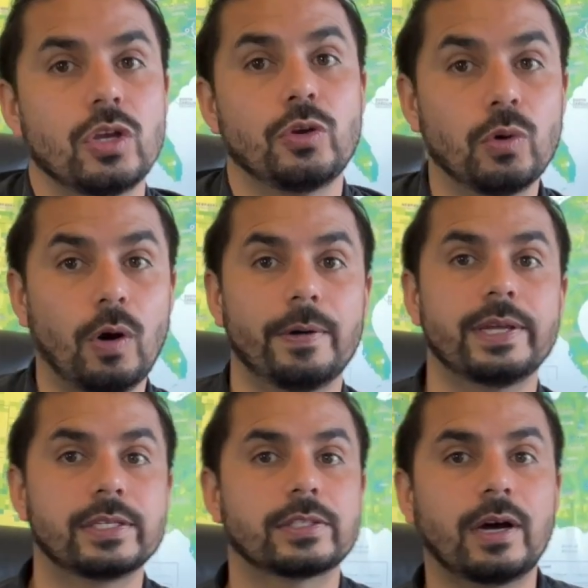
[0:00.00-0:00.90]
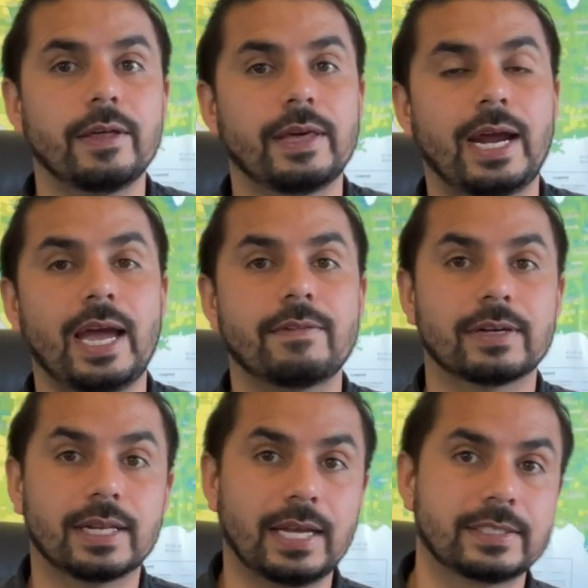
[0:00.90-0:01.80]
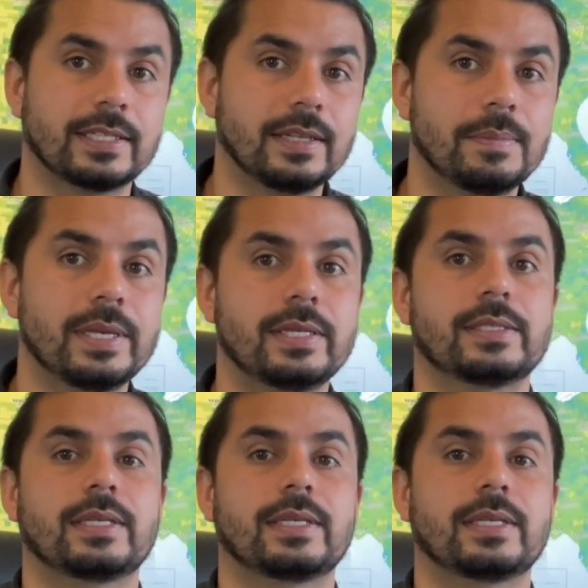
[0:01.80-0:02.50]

you already saw that I have a class syllabus.